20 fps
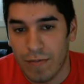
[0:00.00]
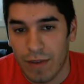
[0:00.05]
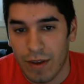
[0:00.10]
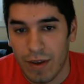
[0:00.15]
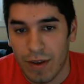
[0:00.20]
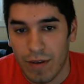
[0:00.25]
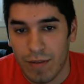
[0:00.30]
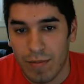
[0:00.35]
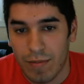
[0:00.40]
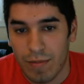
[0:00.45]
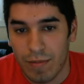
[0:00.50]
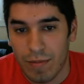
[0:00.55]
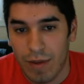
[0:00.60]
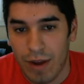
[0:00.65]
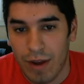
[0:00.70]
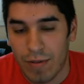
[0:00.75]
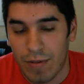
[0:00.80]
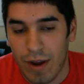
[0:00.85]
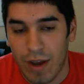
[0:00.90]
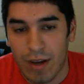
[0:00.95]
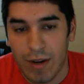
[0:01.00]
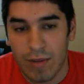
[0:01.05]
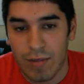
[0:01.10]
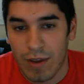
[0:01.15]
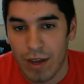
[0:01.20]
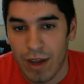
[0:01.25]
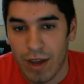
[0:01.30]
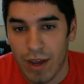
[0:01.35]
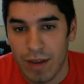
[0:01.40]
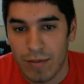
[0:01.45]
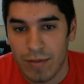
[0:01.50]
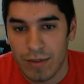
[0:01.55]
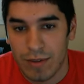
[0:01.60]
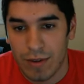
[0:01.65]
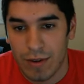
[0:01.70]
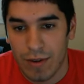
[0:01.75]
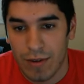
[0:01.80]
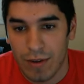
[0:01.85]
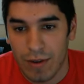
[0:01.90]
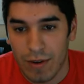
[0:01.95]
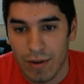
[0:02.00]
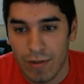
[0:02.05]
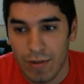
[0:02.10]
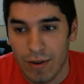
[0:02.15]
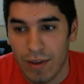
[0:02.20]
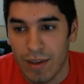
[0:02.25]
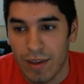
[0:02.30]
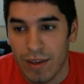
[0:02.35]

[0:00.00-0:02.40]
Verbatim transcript: um, at random times, so don't